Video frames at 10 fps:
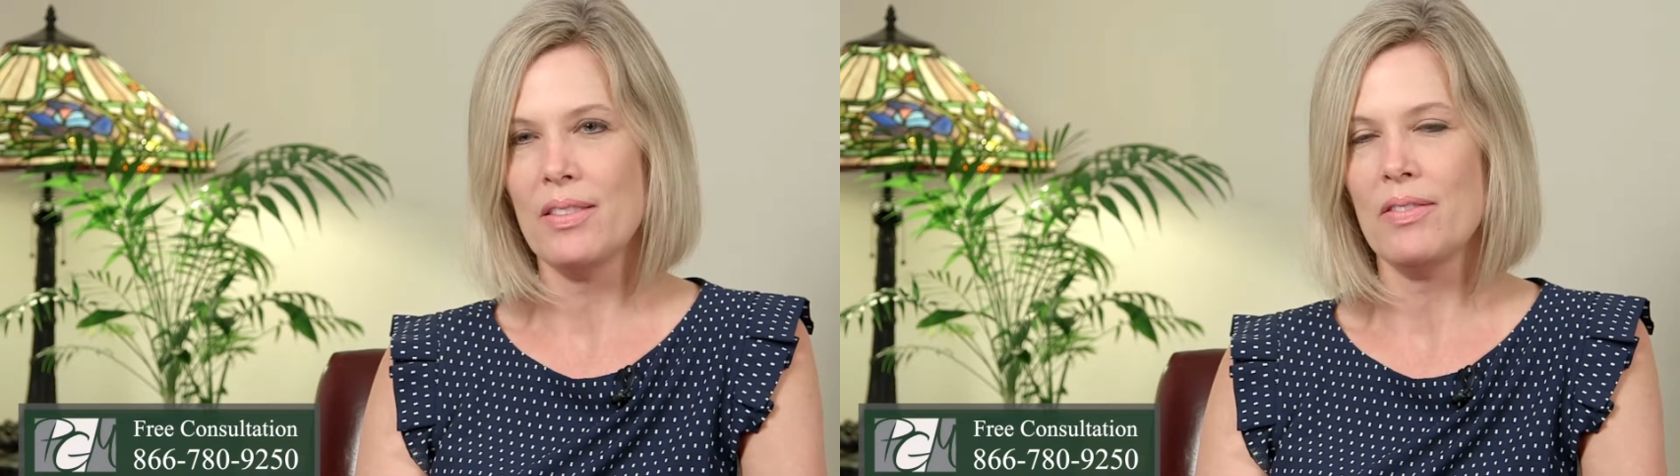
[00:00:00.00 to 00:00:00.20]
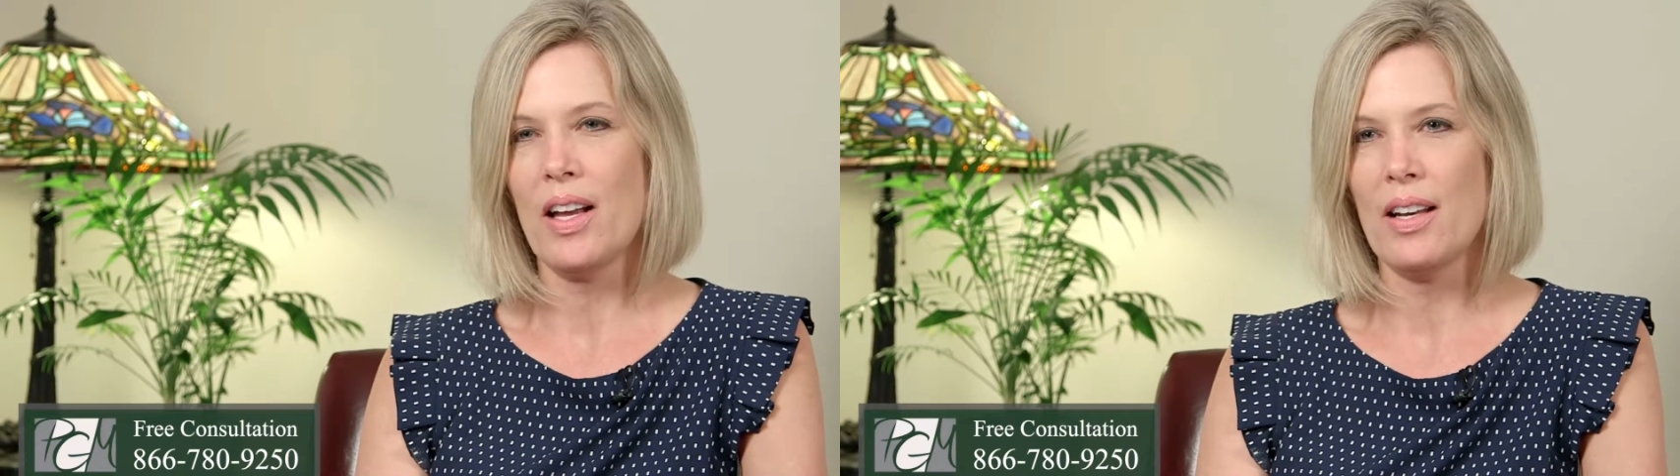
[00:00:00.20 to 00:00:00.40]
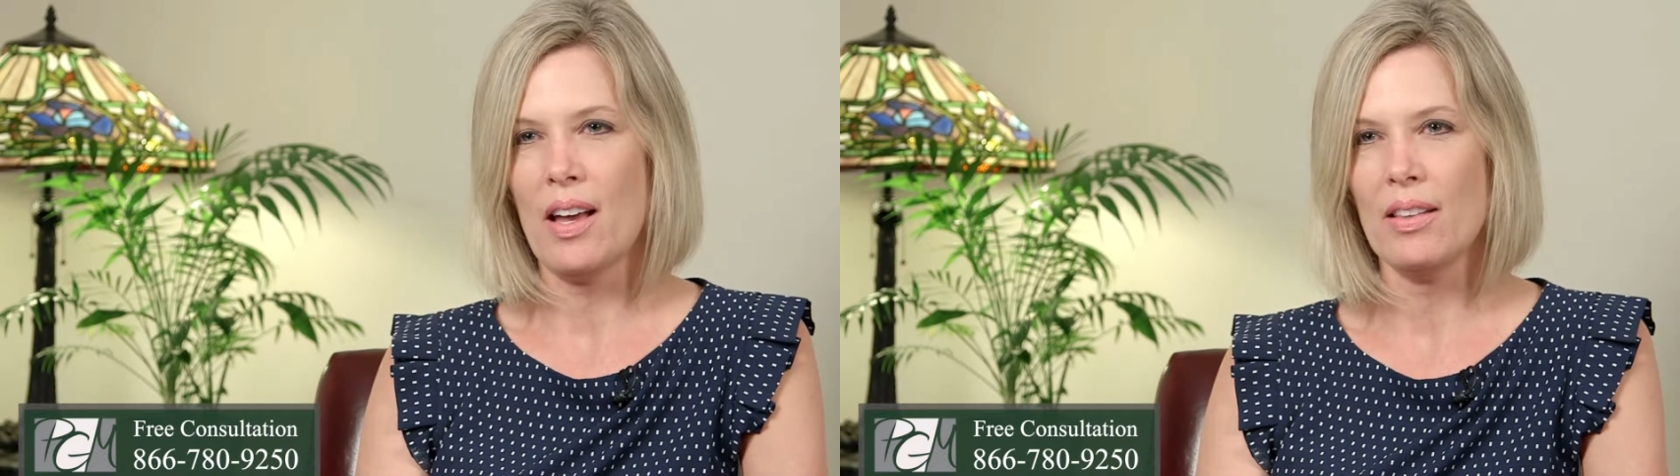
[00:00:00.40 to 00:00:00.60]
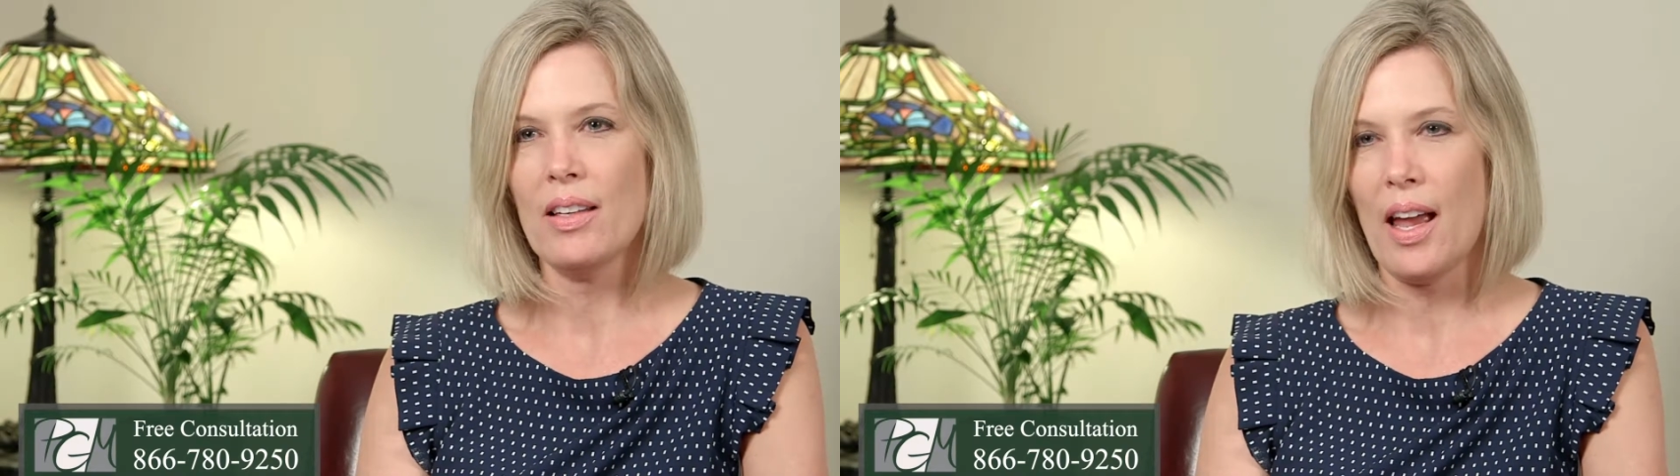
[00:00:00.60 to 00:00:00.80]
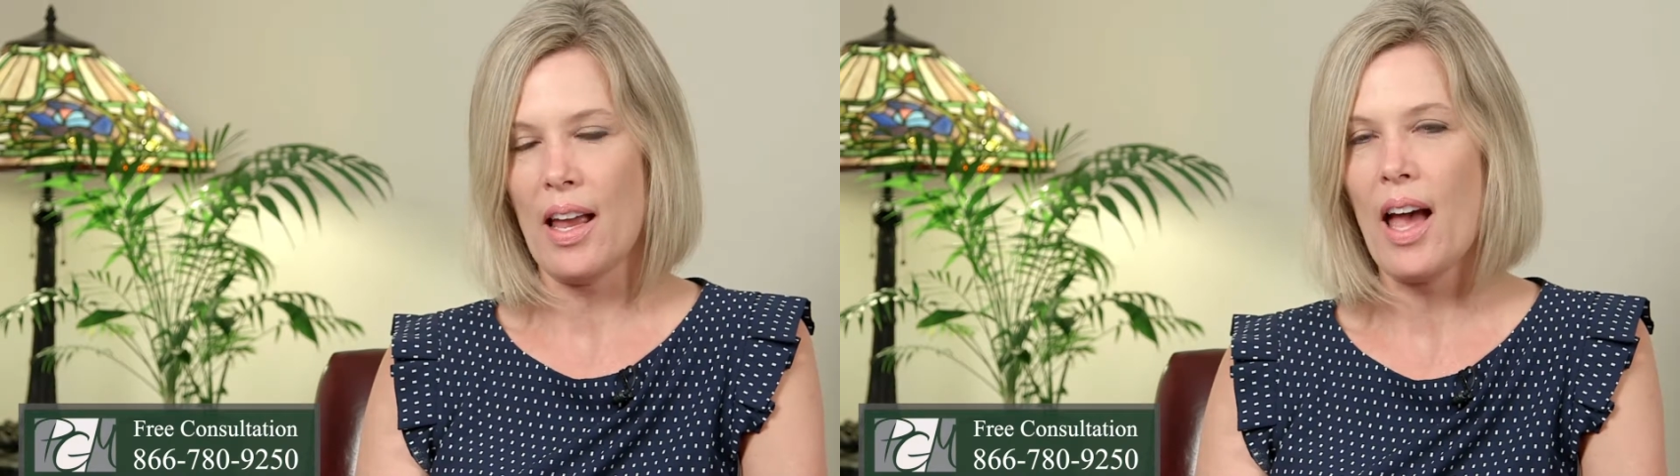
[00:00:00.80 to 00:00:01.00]
to find out
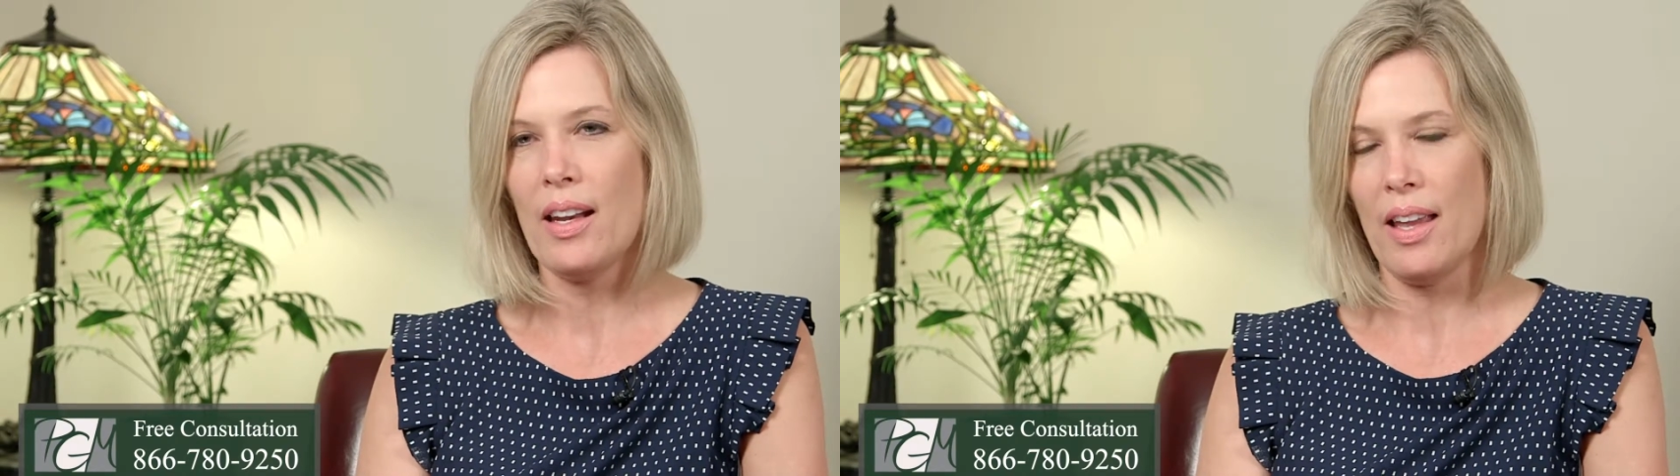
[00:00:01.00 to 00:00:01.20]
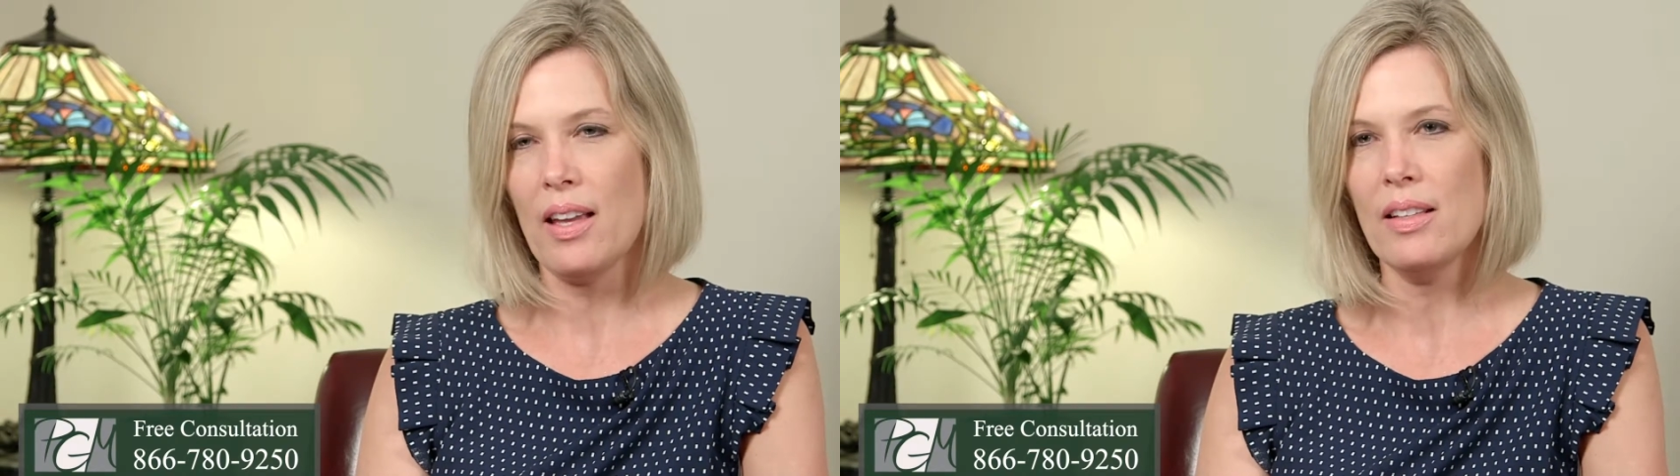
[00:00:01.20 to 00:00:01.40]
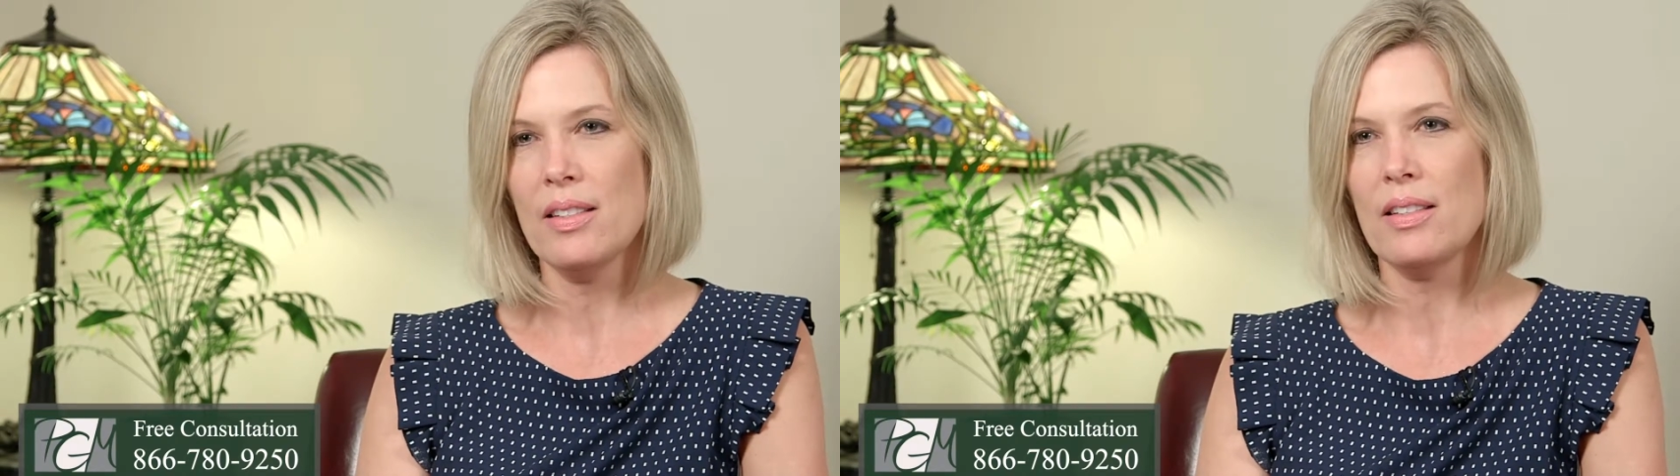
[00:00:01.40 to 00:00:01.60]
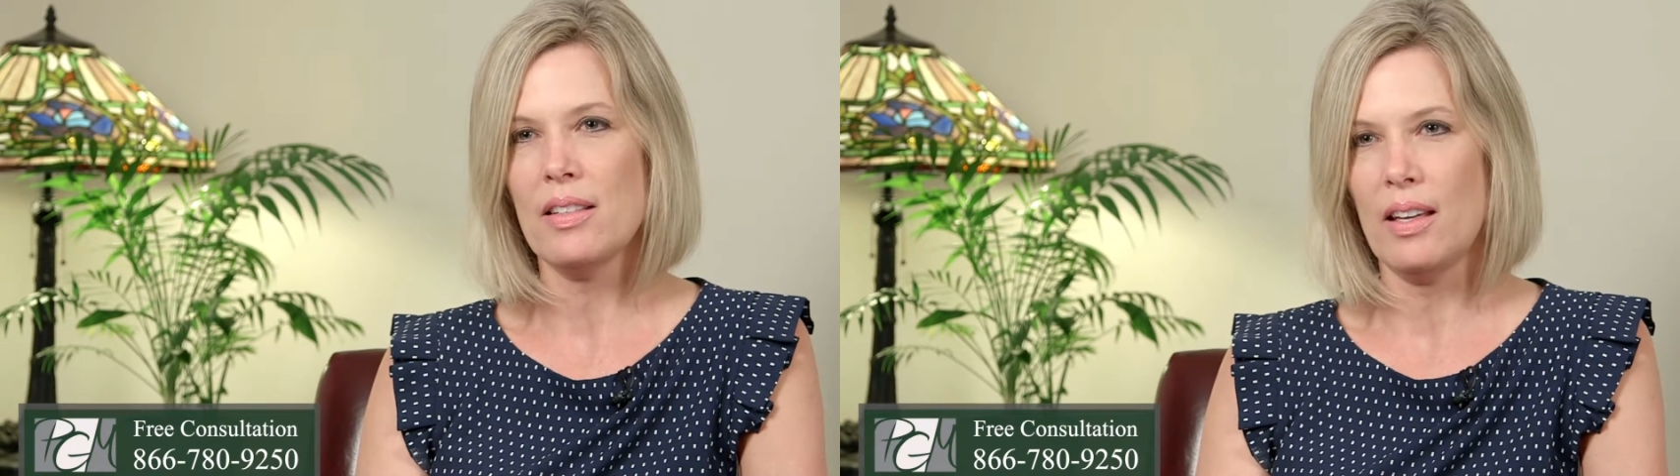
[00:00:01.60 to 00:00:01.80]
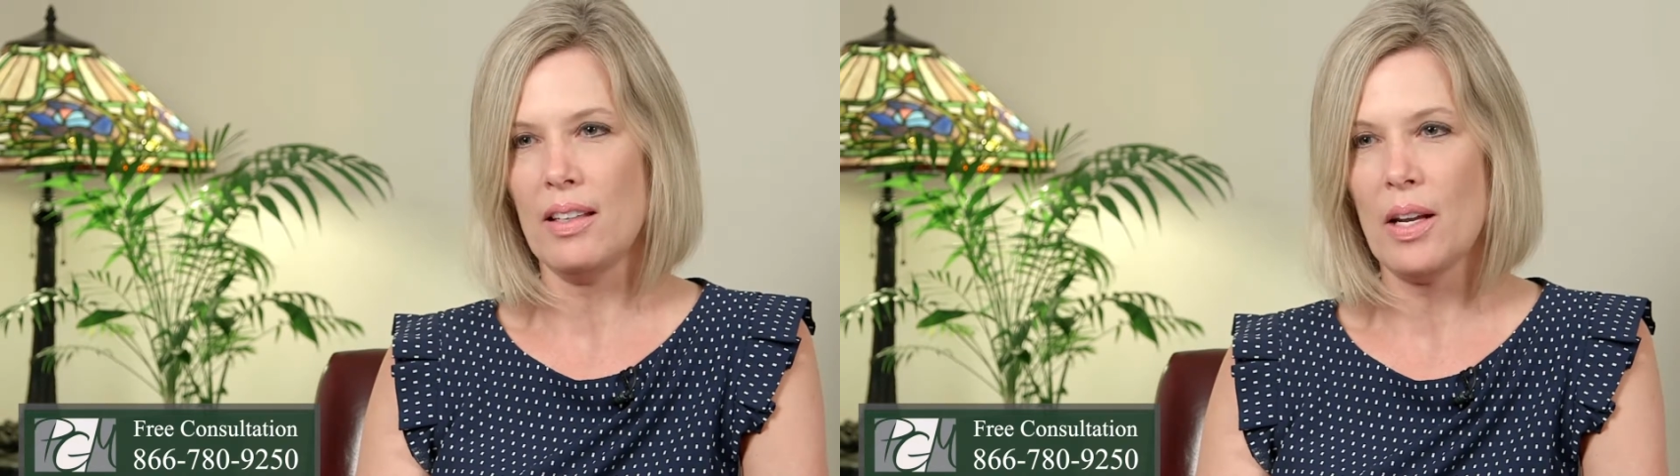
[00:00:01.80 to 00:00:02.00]
that I had a
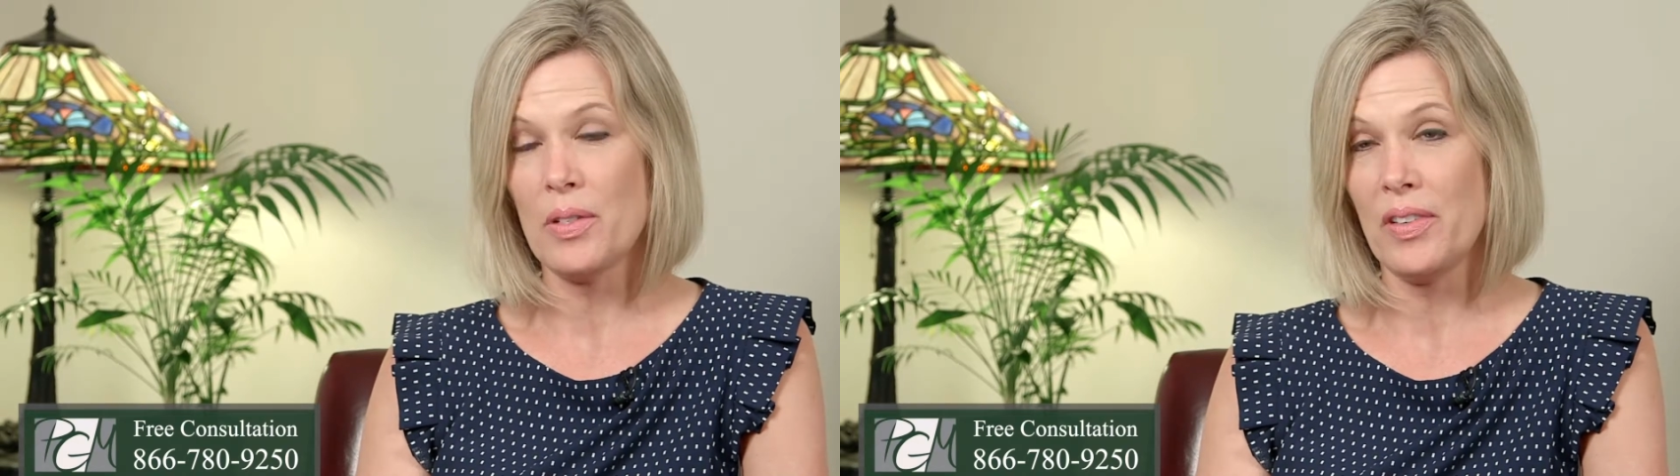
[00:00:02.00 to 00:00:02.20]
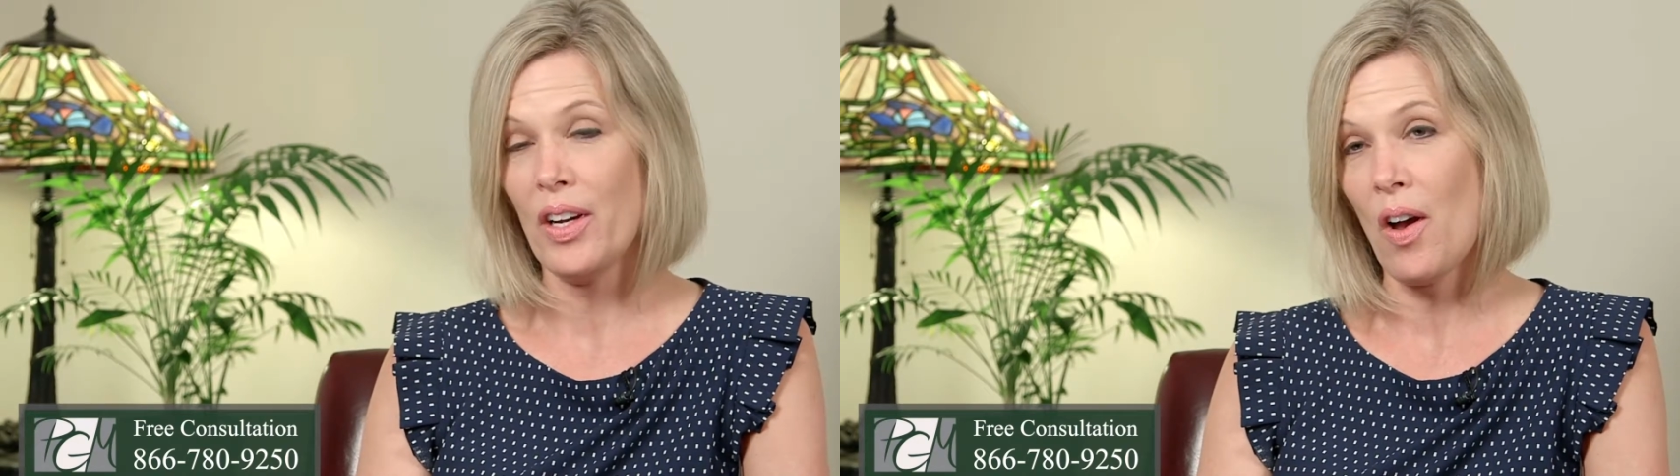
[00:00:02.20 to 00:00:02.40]
case, and I was very